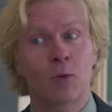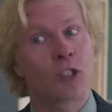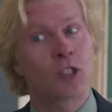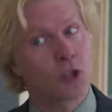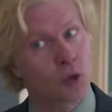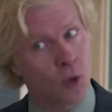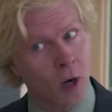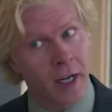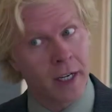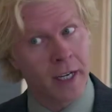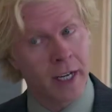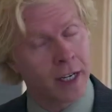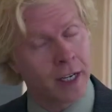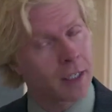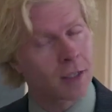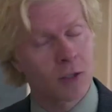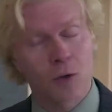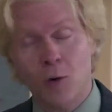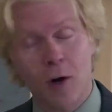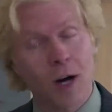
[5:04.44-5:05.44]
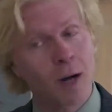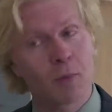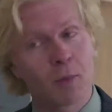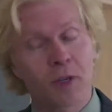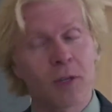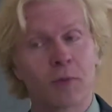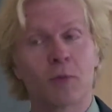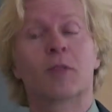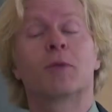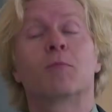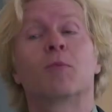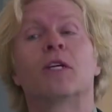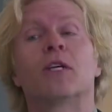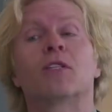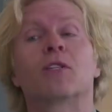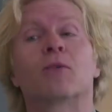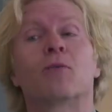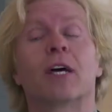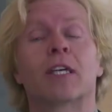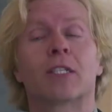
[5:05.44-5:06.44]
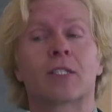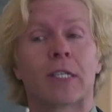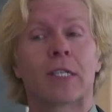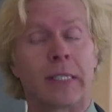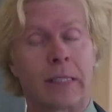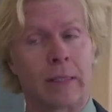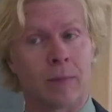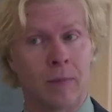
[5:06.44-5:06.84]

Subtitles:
was drunk and uncooperative when the police arrested him.